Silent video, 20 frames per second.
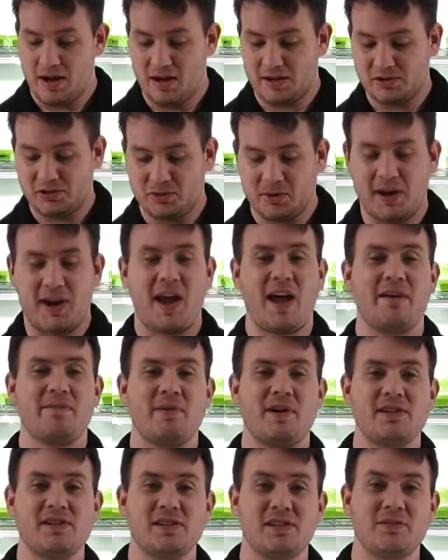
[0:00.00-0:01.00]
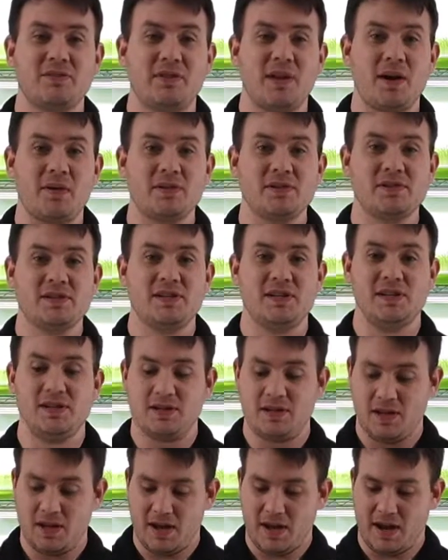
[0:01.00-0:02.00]
So I have my sunflower
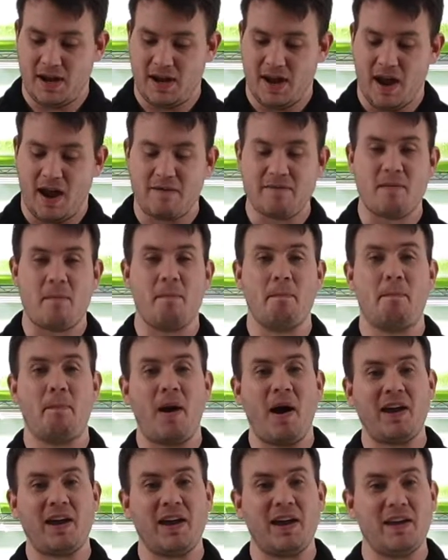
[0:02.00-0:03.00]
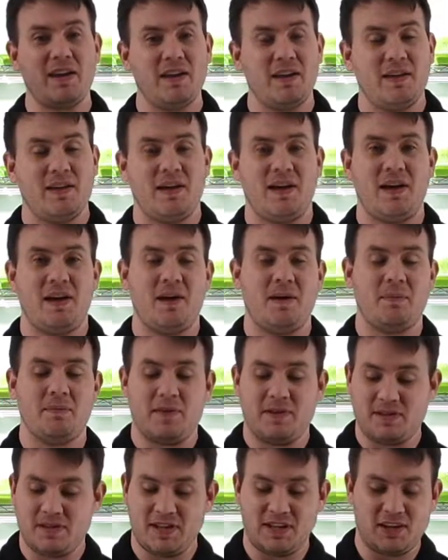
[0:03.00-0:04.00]
seed. I have a bucket.
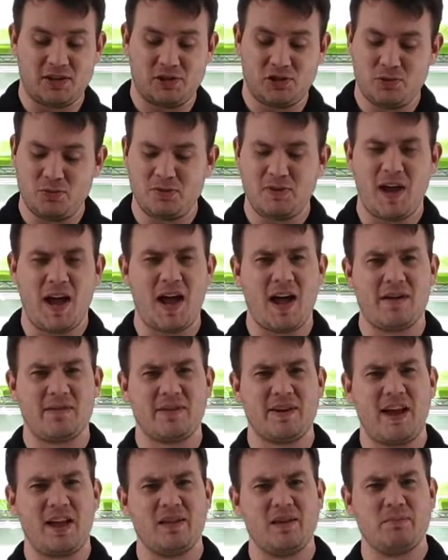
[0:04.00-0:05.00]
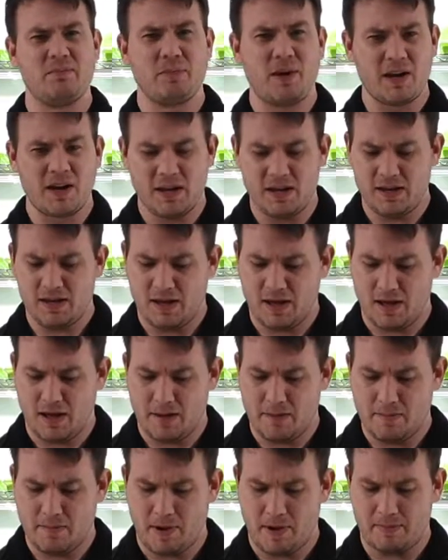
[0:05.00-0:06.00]
It's like a 2.5 gallon bucket.
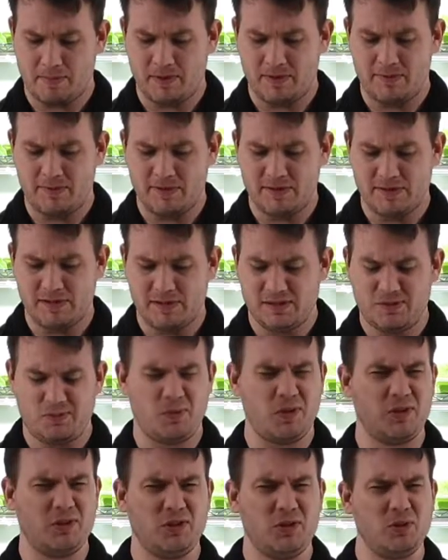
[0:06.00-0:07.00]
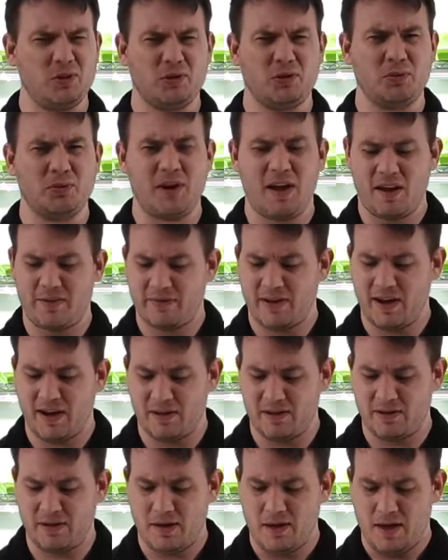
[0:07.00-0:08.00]
I believe this is 2 or 2.5
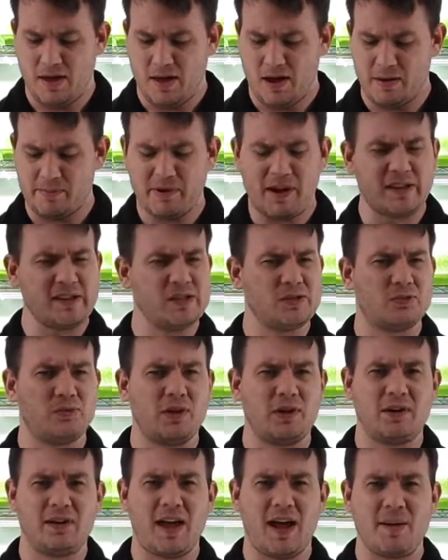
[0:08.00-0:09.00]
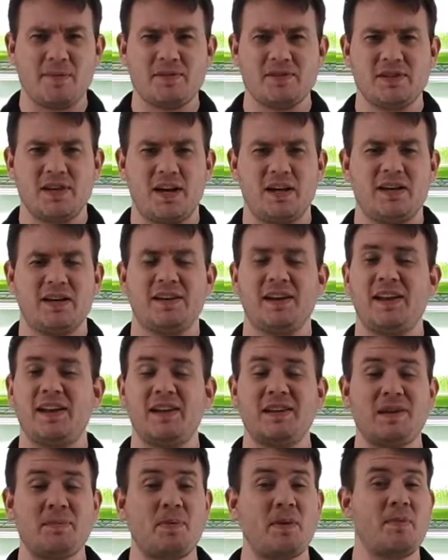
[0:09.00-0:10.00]
gallon. I've got this right on Amazon, and I
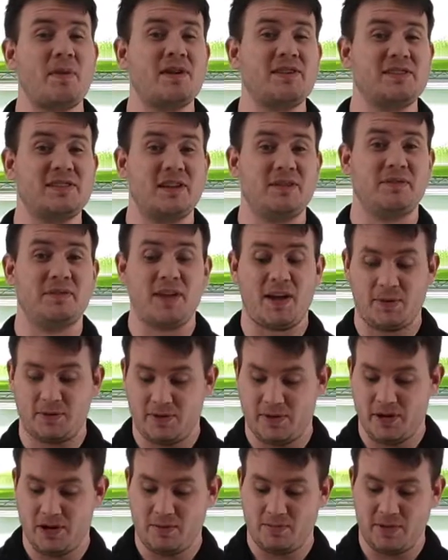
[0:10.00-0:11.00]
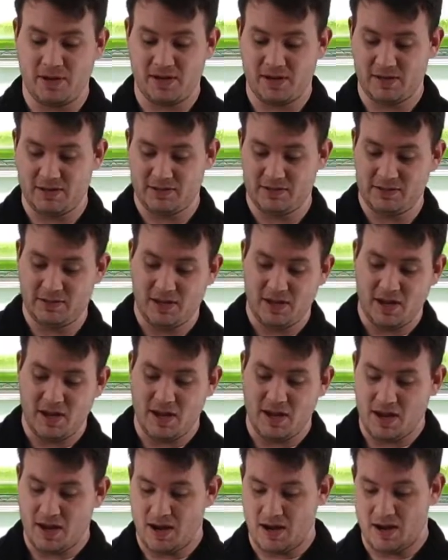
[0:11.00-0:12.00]
like to put my sunflower in here because
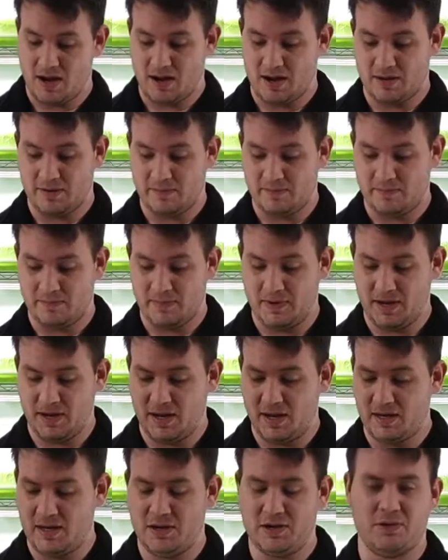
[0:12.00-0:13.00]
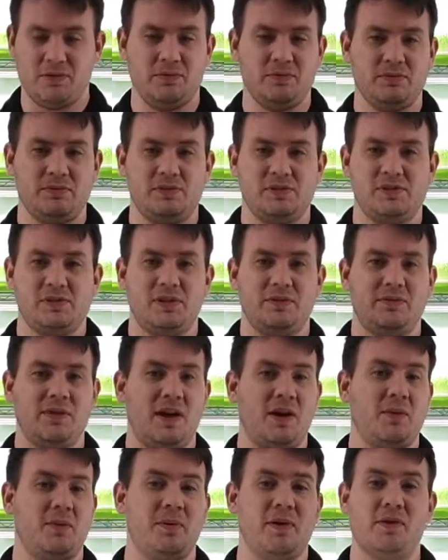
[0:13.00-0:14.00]

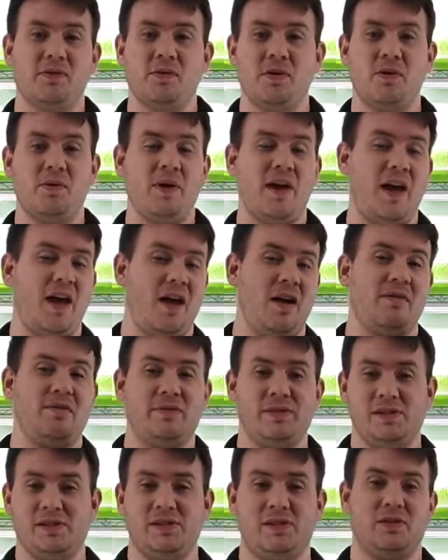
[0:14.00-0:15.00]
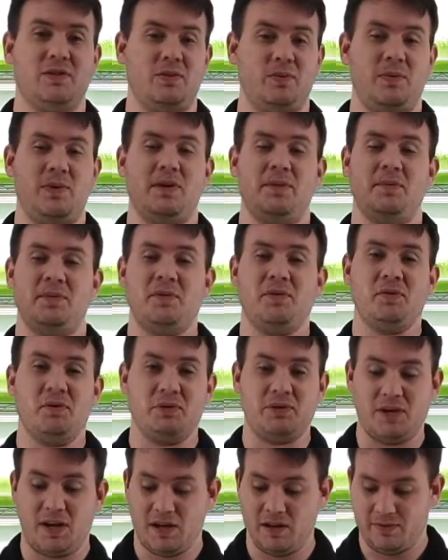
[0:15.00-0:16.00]
sunflower we grow every single week and we
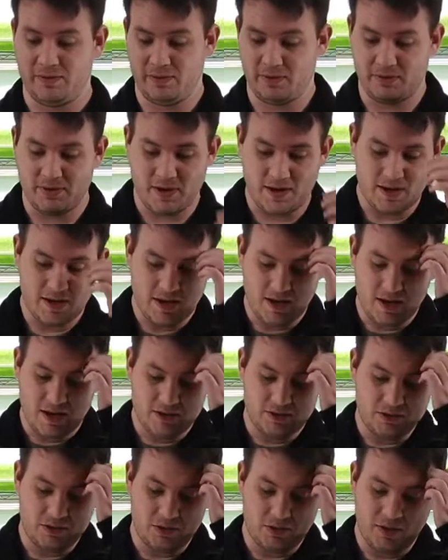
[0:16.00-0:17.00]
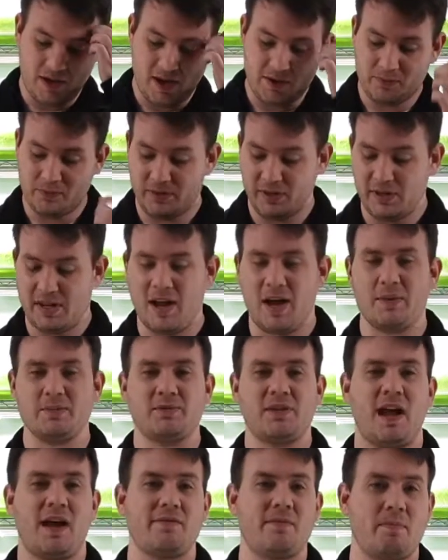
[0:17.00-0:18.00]
grow a ton of it, right? So it really
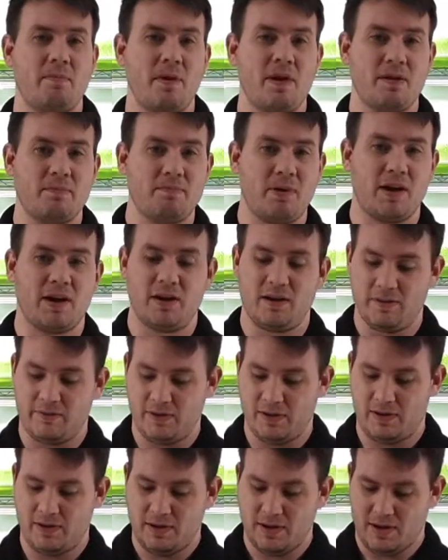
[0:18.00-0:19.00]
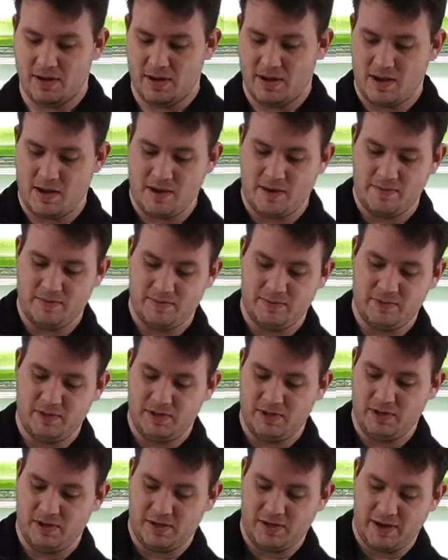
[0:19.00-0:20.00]
helps to have a big bucket of it. I
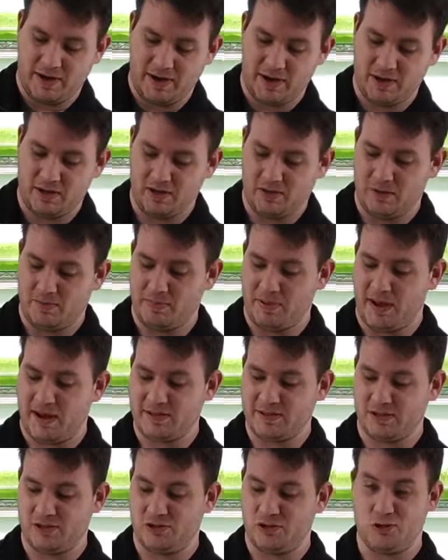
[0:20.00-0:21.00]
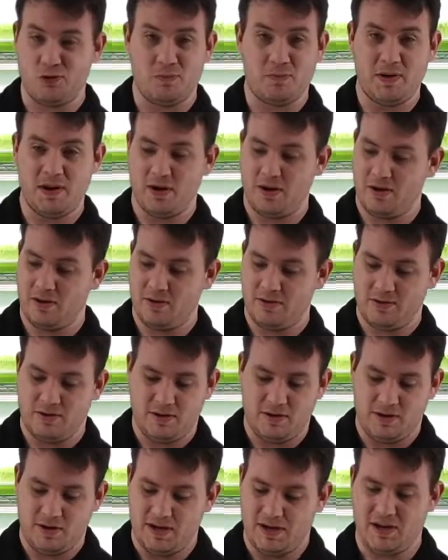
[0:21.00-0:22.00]
got a little plastic scoop here,
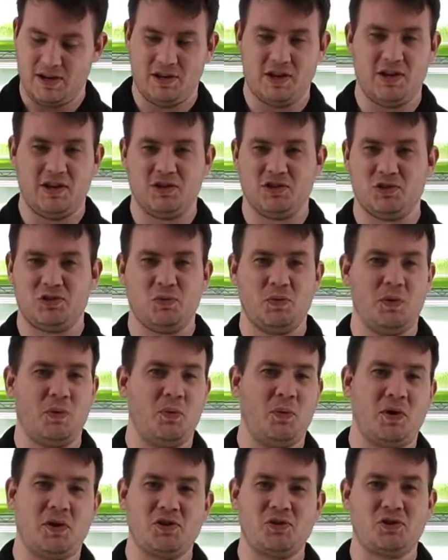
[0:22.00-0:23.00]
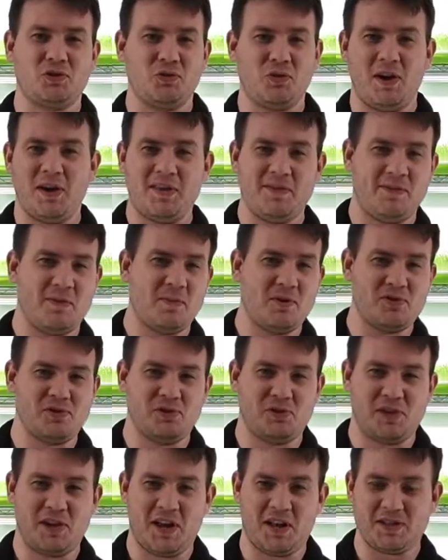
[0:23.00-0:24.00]
and it works great for
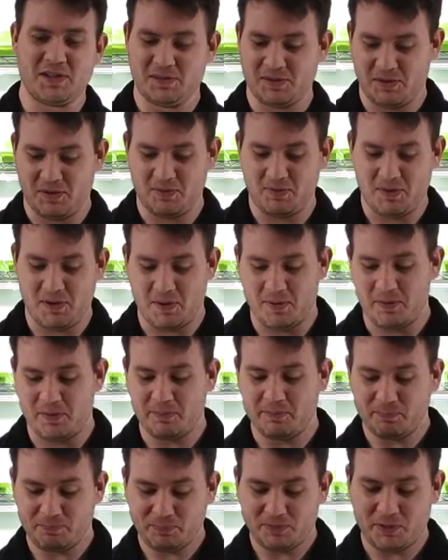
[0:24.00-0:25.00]
measuring out the sunflower.